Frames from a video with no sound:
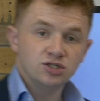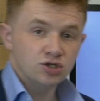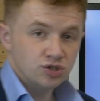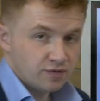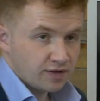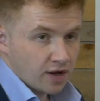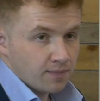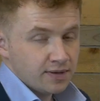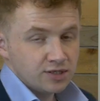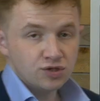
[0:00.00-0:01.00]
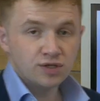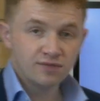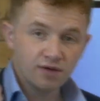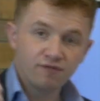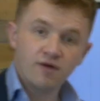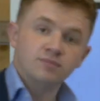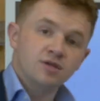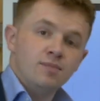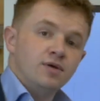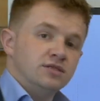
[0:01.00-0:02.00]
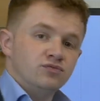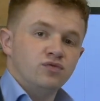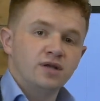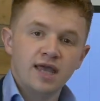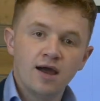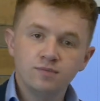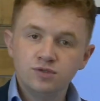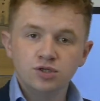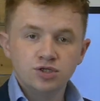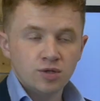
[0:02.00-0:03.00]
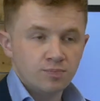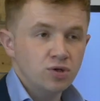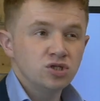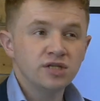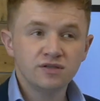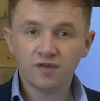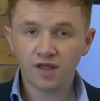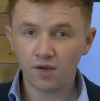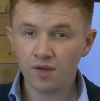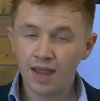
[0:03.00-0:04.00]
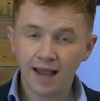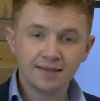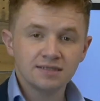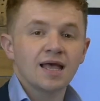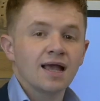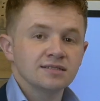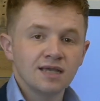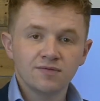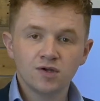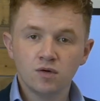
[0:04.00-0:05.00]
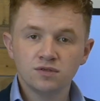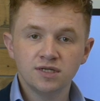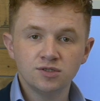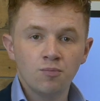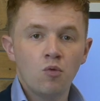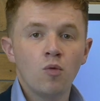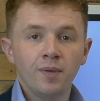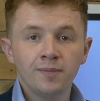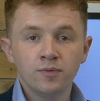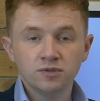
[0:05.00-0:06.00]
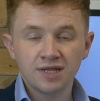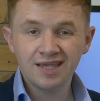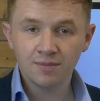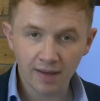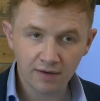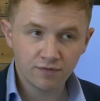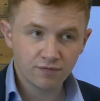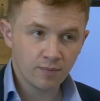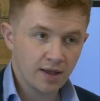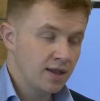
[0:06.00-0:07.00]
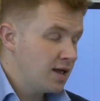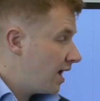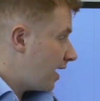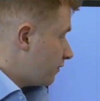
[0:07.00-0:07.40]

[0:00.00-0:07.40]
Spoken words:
YouTube video. Please do give it a thumbs up because it really helps YouTube push this video and this tax saving content to more people so they can benefit from it. And of